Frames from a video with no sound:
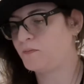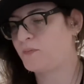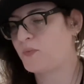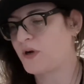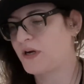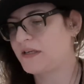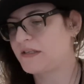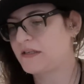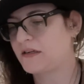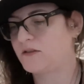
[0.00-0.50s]

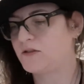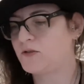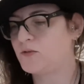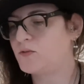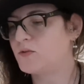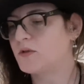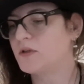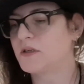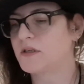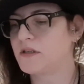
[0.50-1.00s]
break down the
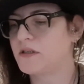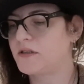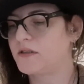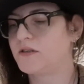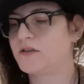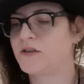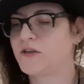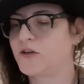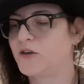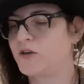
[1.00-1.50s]

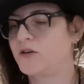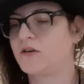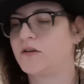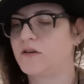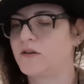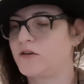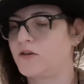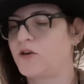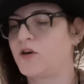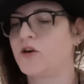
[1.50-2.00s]
word
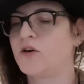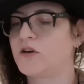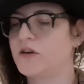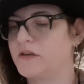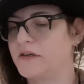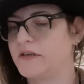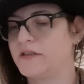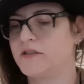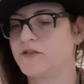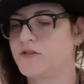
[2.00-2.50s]

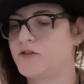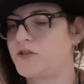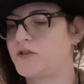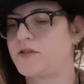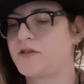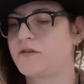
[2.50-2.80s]
courage,